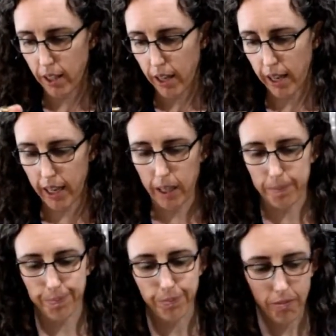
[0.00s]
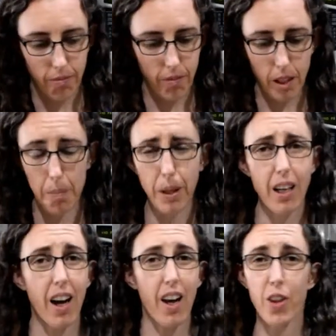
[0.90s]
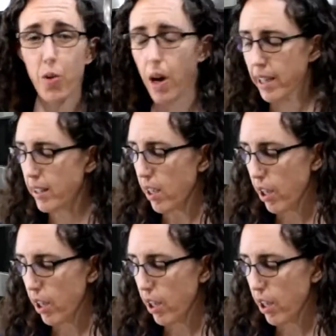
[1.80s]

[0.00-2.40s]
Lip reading: But otherwise,